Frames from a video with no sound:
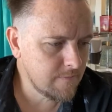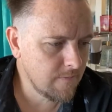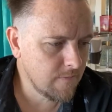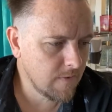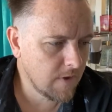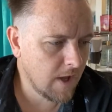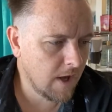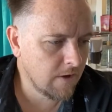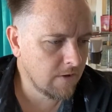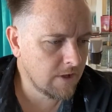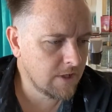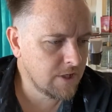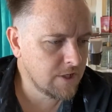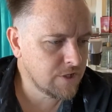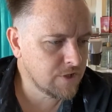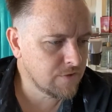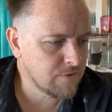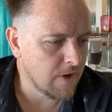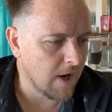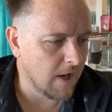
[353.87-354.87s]
only
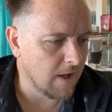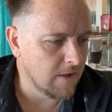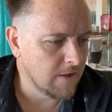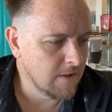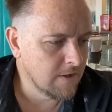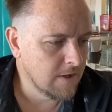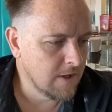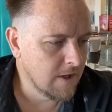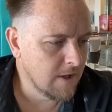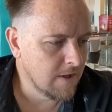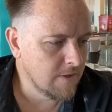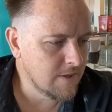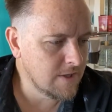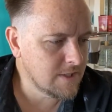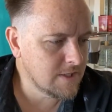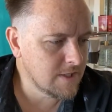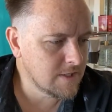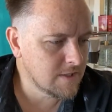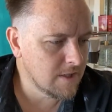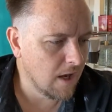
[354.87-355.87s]
Israel.
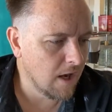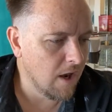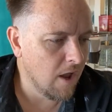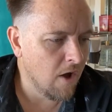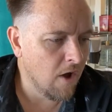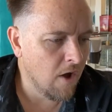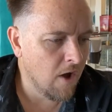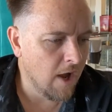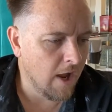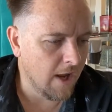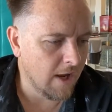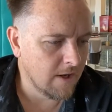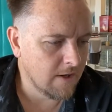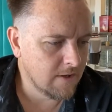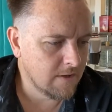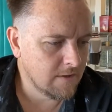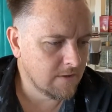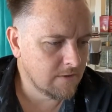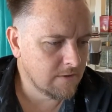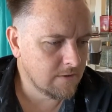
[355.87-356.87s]
This is the lie
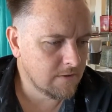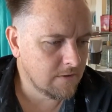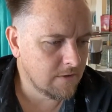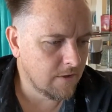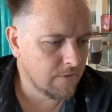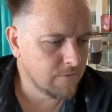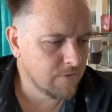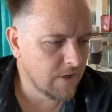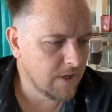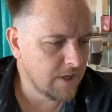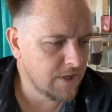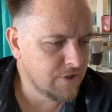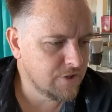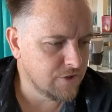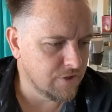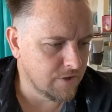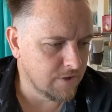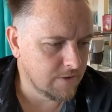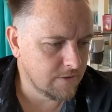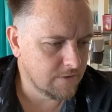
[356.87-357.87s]
of
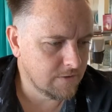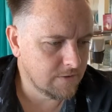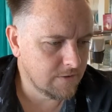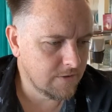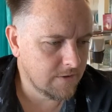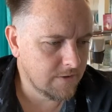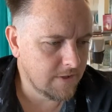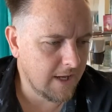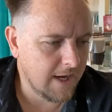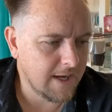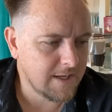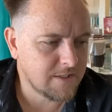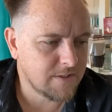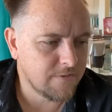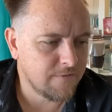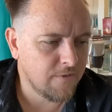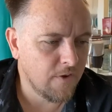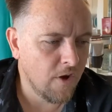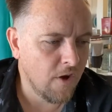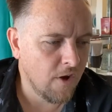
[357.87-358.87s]
religion that has
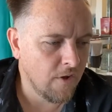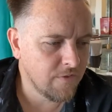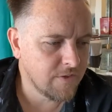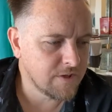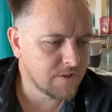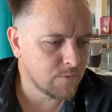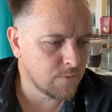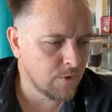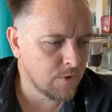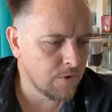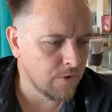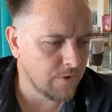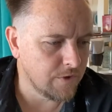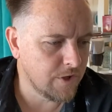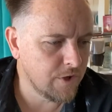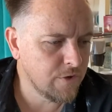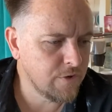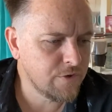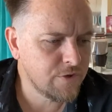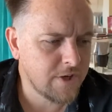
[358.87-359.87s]
defiled this world.
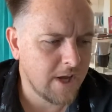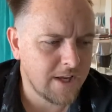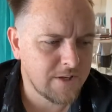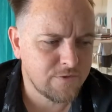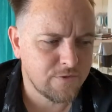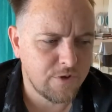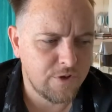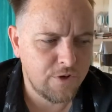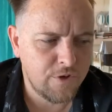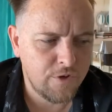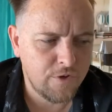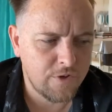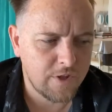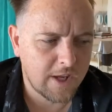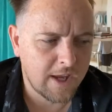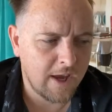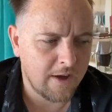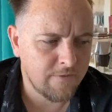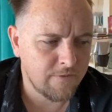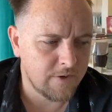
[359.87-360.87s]
Yahushua has renewed the
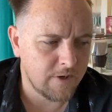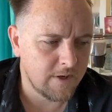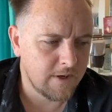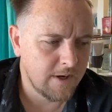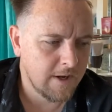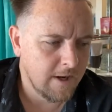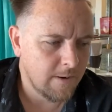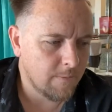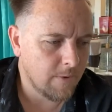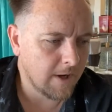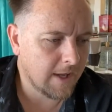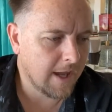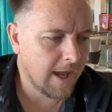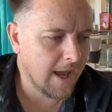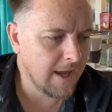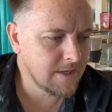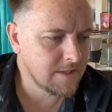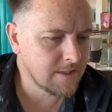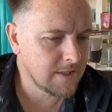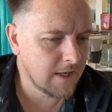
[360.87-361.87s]
covenant by
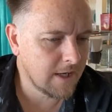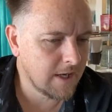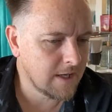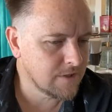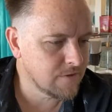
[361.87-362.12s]
cancelling his